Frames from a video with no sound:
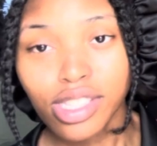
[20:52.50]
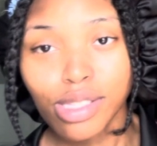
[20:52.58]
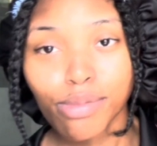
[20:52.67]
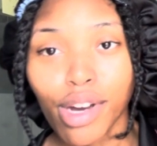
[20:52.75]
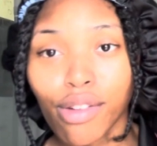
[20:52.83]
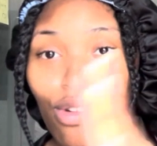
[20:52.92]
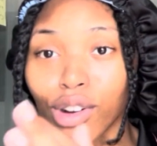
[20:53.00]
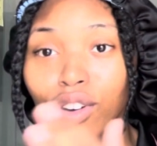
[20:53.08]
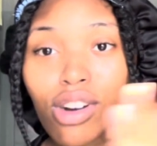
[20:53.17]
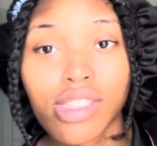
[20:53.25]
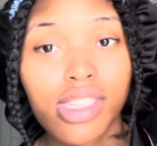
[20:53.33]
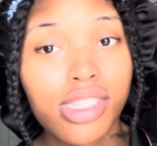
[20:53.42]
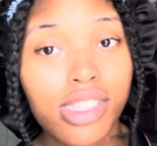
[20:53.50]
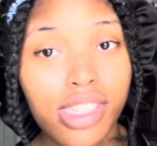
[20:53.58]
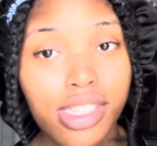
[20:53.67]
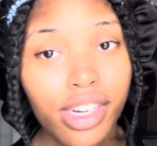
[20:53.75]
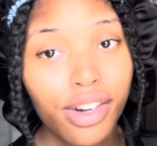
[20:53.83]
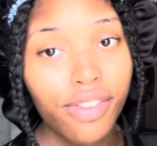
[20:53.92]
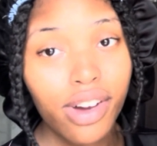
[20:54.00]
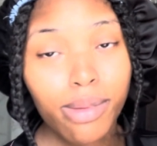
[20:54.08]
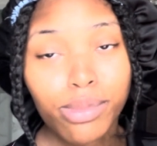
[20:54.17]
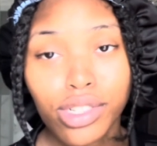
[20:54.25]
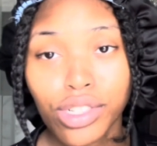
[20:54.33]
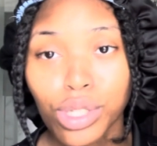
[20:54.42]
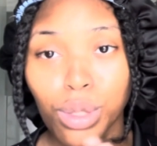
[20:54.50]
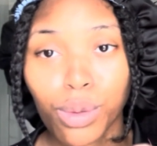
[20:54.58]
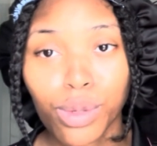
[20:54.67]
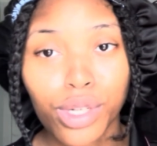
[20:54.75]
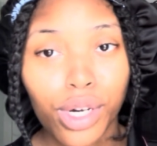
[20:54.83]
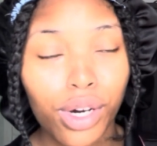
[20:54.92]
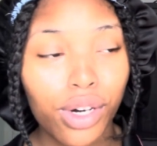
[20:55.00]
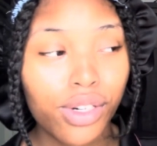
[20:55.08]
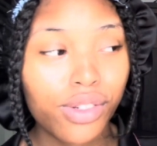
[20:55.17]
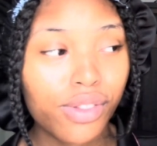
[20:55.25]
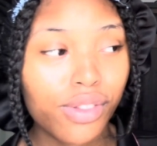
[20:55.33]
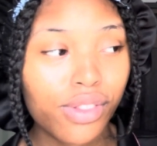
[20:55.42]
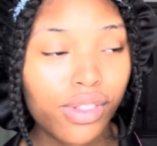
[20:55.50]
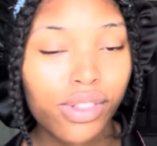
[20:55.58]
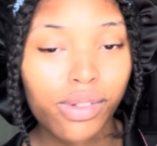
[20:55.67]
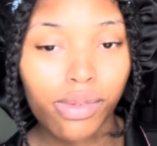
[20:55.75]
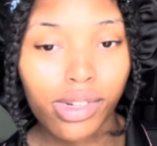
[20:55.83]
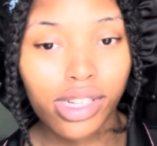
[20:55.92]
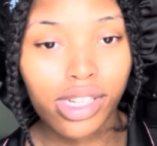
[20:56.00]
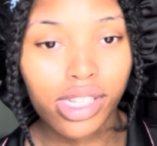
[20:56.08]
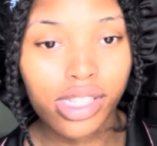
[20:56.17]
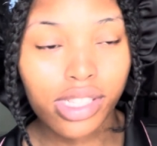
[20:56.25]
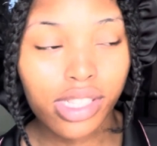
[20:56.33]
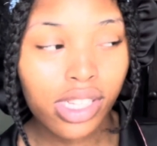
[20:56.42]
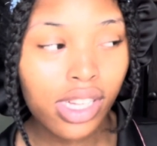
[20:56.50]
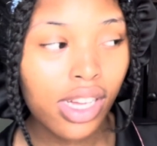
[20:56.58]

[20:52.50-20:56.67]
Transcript: is my raw, authentic self. I'm just showing y'all what it is.